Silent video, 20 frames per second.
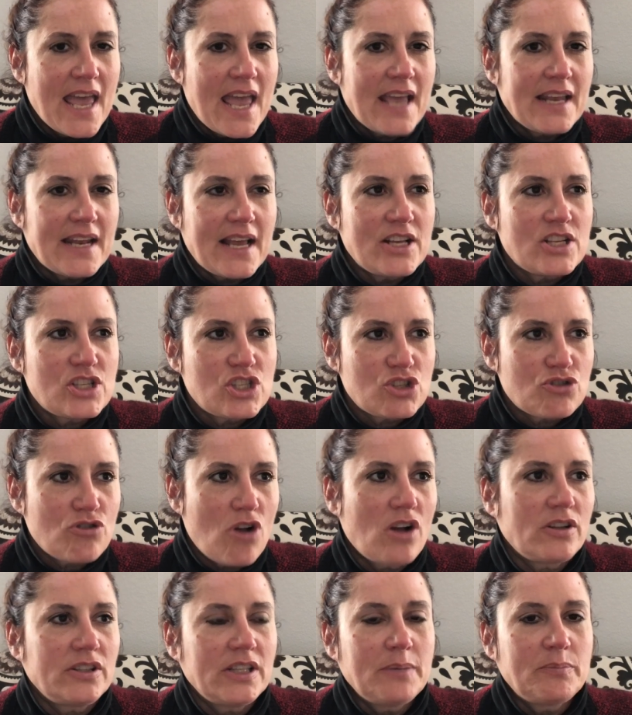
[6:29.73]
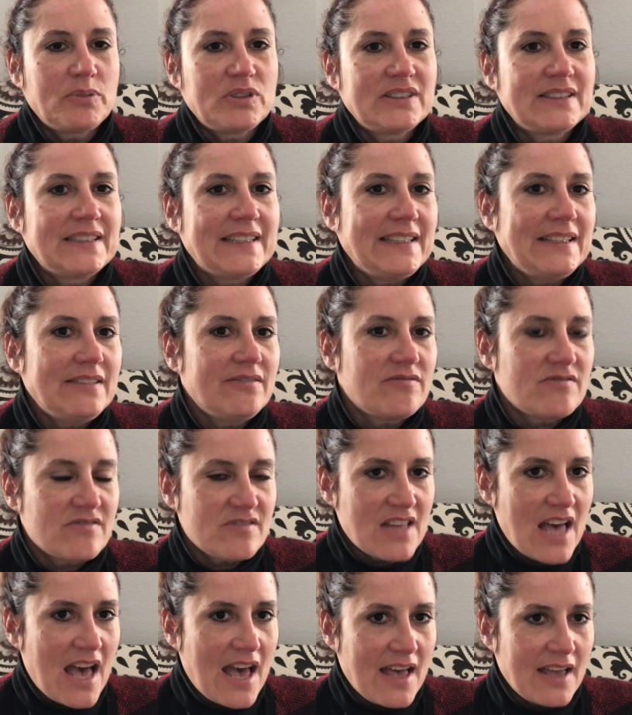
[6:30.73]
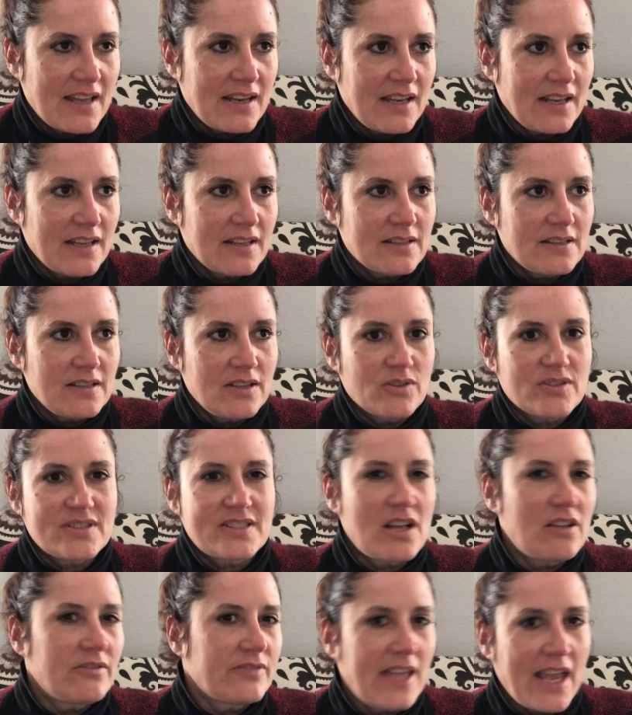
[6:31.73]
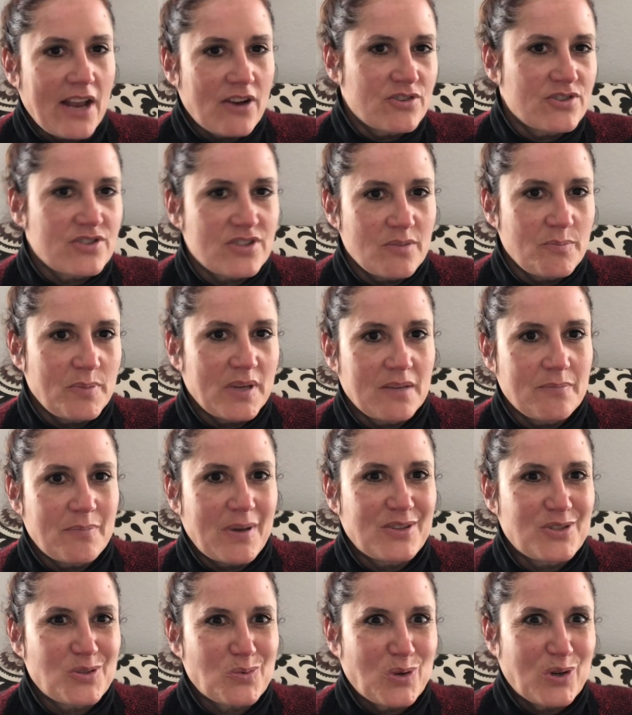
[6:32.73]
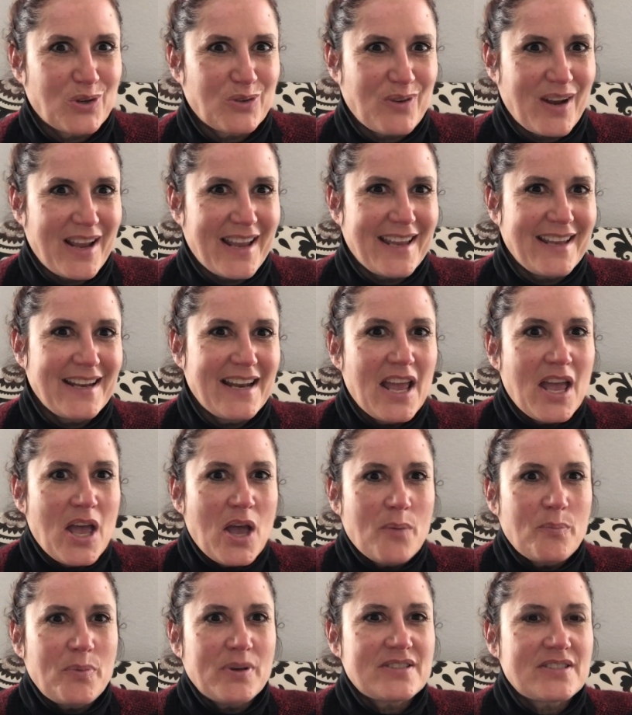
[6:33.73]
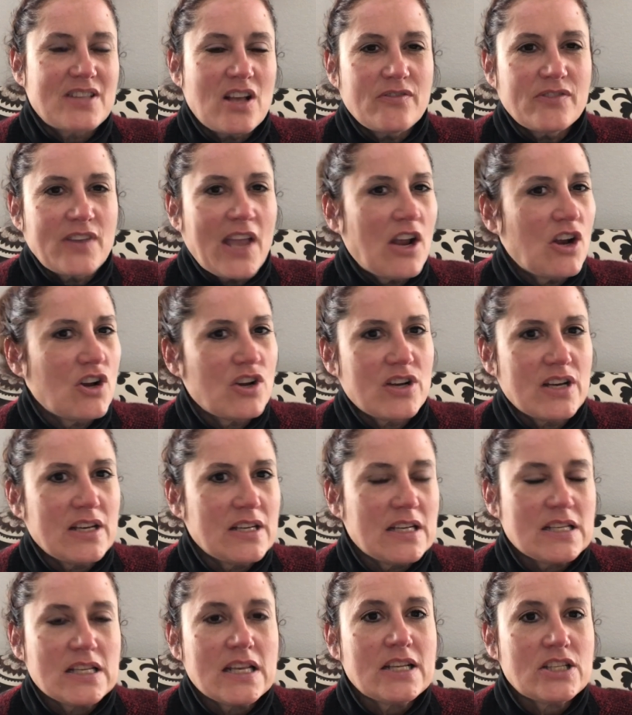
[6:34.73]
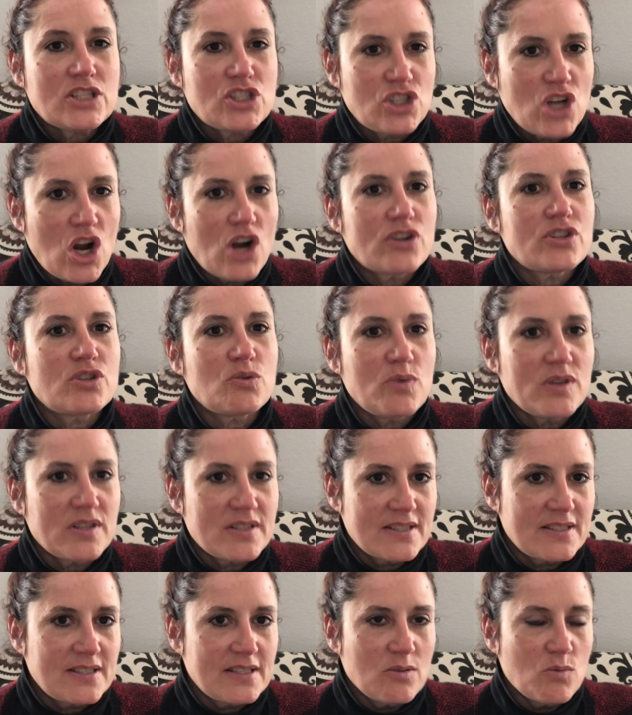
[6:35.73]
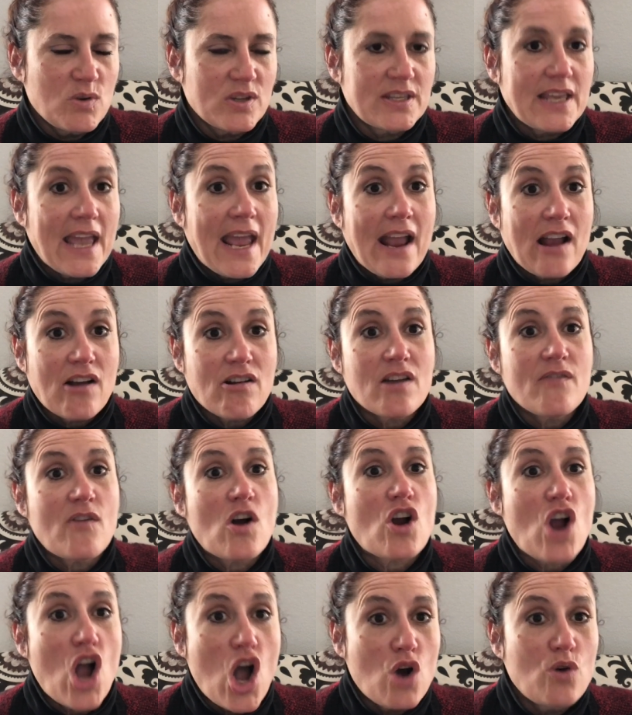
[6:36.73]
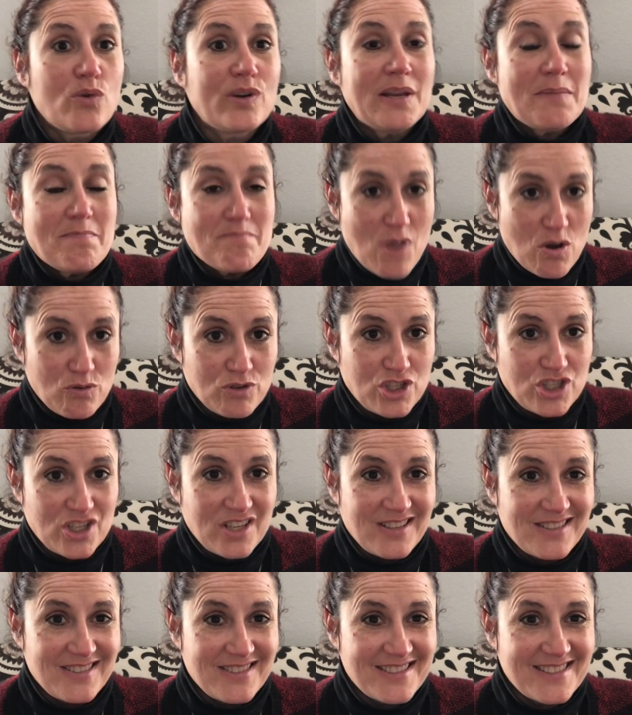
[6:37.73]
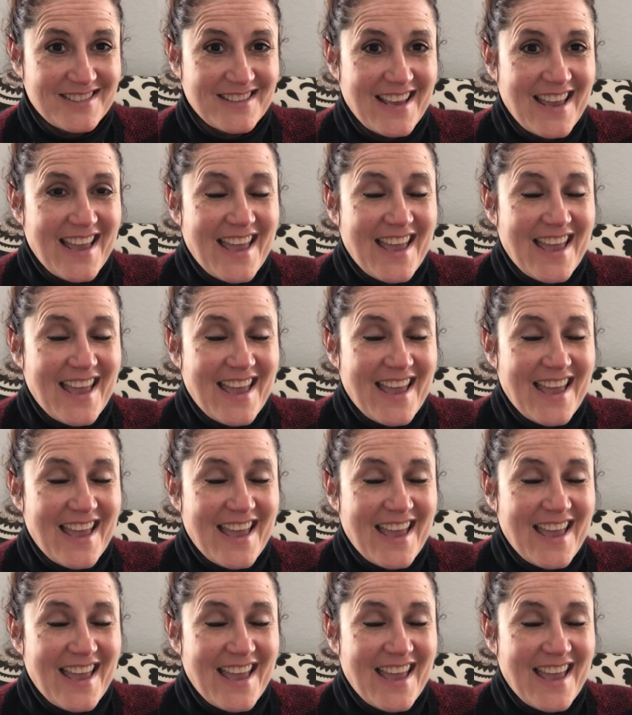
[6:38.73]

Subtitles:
And I strongly believe that, self-care is the big buzzword, right? But self-care, it starts with care of our own emotions.